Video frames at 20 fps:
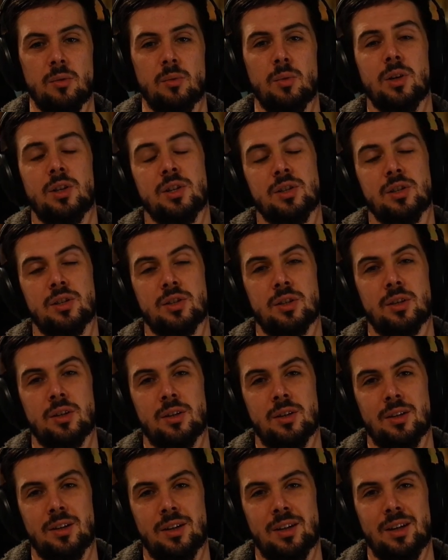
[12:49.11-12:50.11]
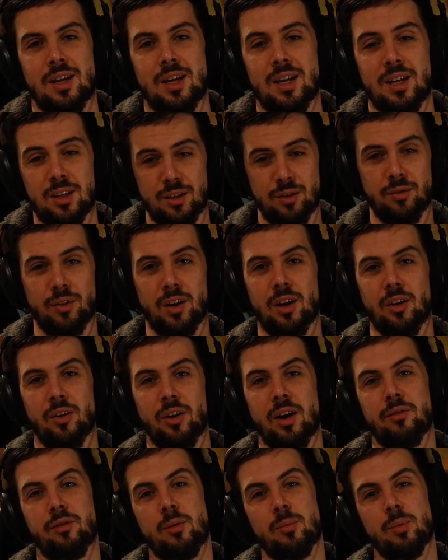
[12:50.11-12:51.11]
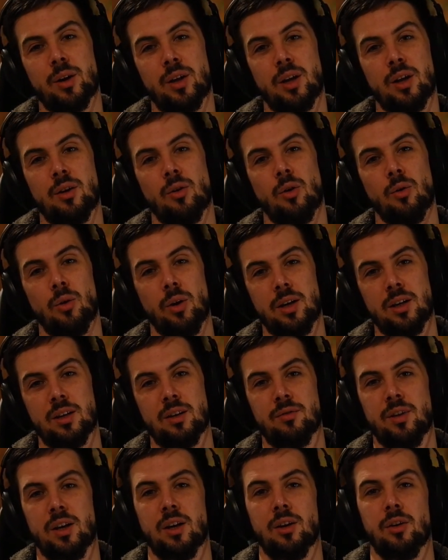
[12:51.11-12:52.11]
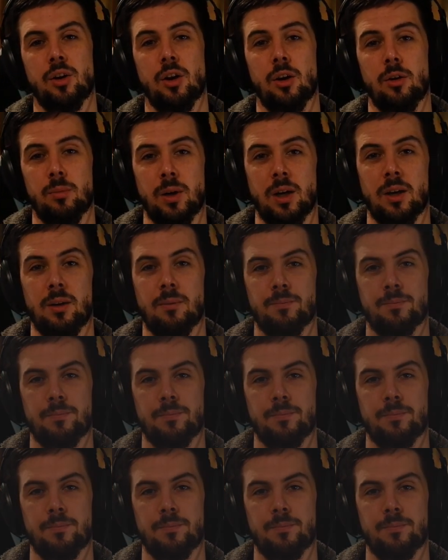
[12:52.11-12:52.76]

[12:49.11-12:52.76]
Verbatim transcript: which is intervene on everybody or intervene on nobody?